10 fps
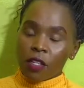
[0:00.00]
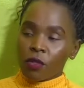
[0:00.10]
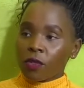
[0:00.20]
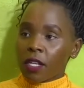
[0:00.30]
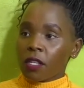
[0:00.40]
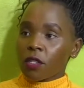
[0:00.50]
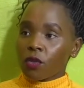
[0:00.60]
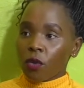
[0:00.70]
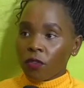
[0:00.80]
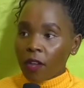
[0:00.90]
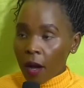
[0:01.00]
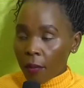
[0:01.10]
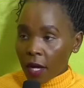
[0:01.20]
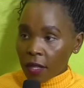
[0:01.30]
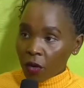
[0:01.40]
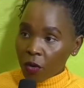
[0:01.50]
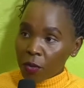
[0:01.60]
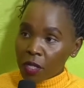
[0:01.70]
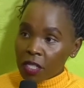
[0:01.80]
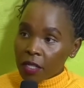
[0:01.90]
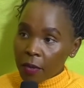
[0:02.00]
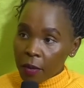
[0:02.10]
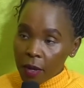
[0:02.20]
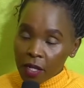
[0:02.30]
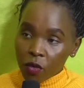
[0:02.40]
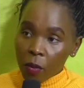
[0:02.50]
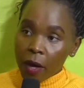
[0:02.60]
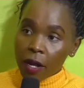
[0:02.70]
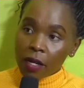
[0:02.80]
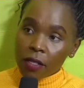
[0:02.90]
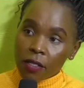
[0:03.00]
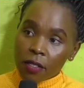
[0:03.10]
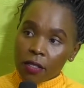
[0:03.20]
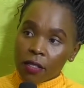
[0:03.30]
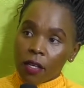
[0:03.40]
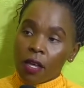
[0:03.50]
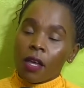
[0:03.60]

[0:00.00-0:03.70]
issues are solved among the community members or parents,